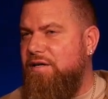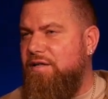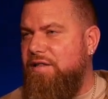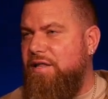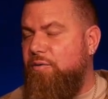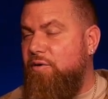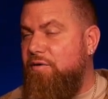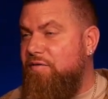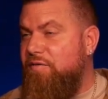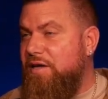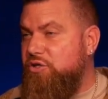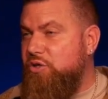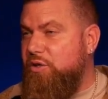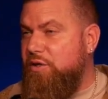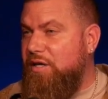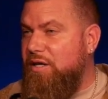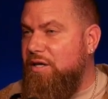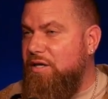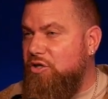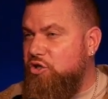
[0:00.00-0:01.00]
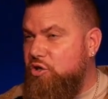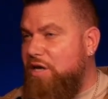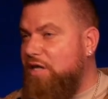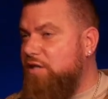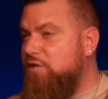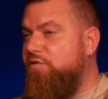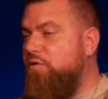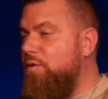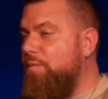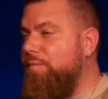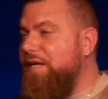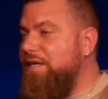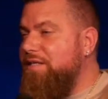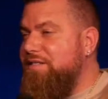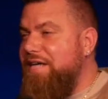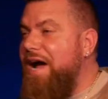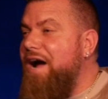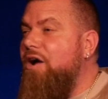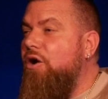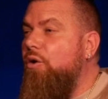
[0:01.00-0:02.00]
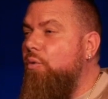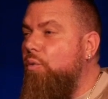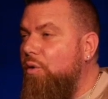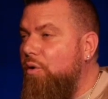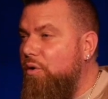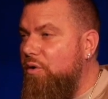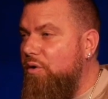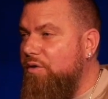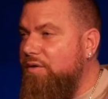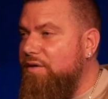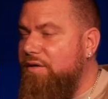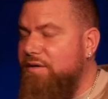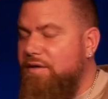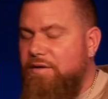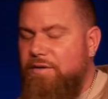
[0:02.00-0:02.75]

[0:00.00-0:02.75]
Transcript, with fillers: that would eventually transform the entire world.